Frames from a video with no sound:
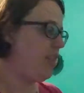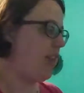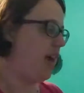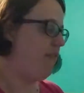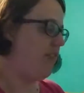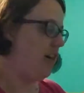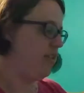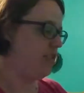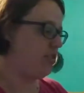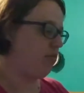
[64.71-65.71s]
I found
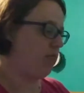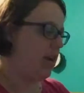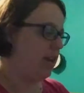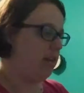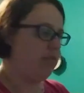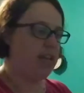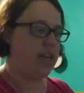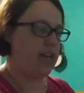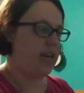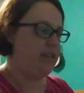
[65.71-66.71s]
this great little
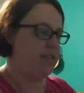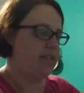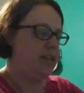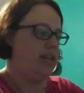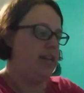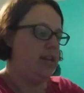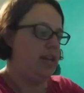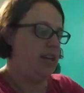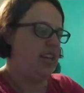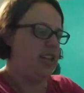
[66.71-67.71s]
kit. I
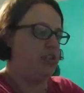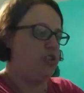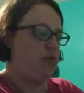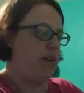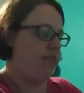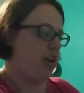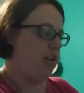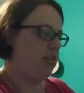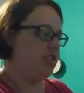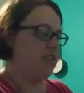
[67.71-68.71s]
think it's
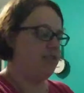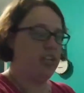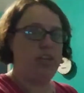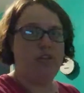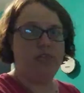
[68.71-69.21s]
$12, and there's a huge